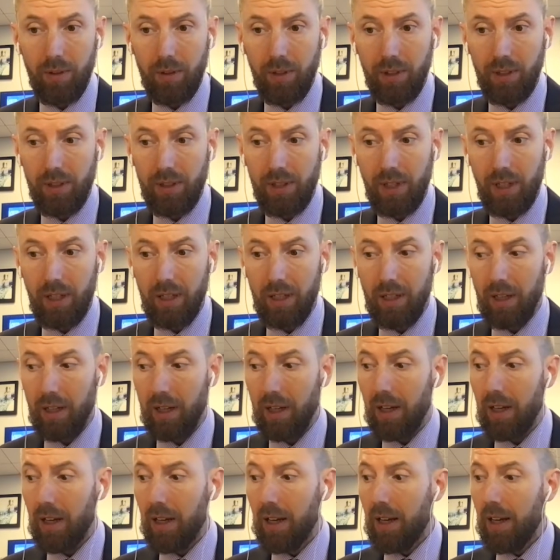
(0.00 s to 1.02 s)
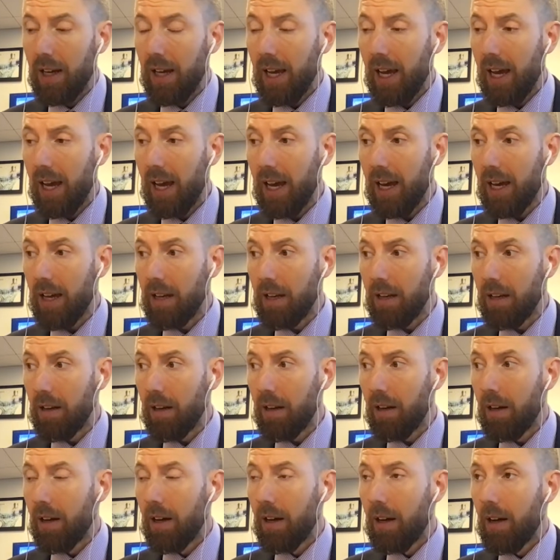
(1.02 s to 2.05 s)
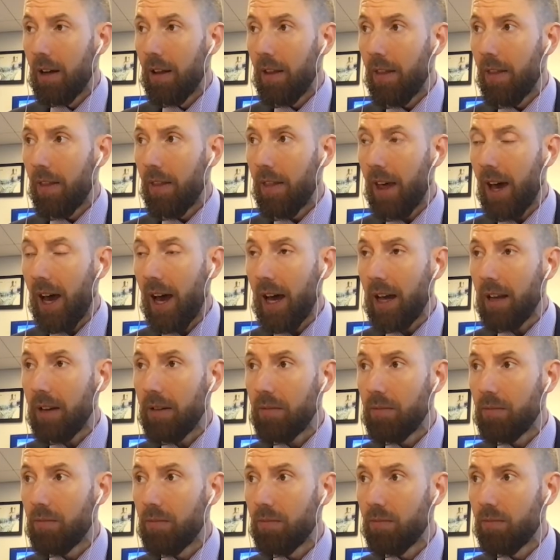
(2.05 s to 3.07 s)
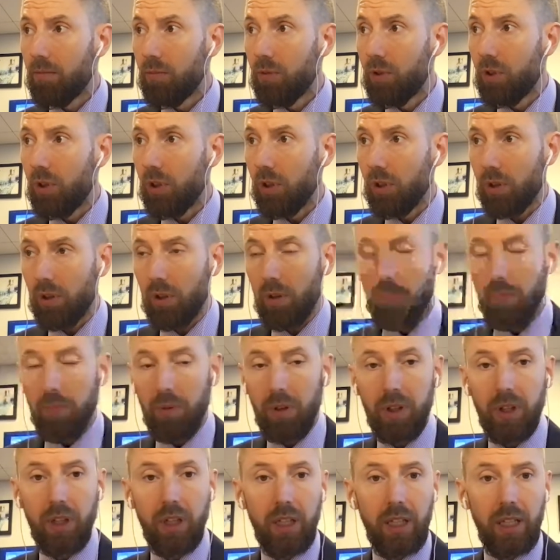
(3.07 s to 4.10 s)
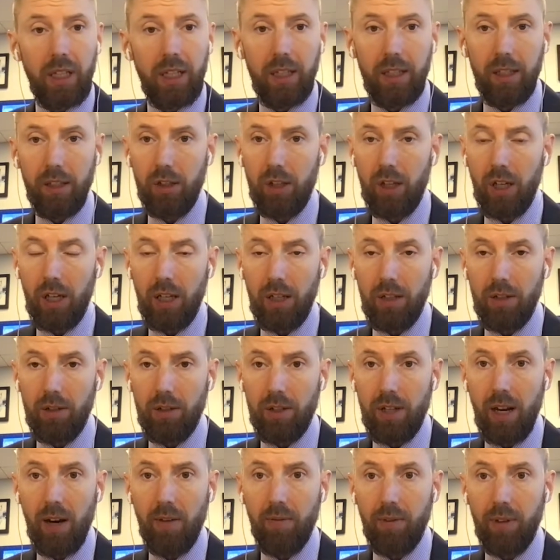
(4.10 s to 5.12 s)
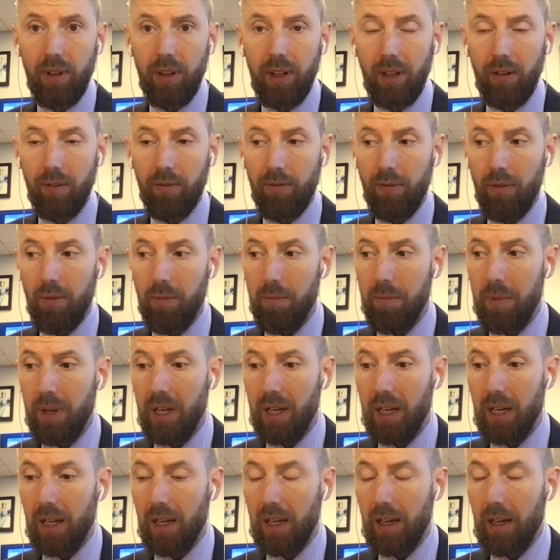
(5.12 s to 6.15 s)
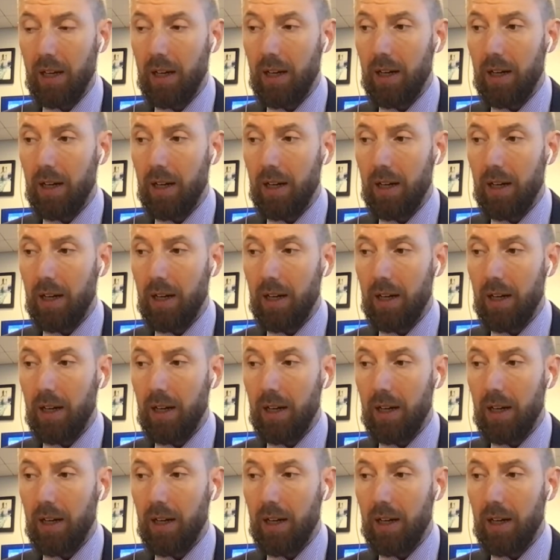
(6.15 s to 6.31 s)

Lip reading: extent. And that just completely changed everything for me.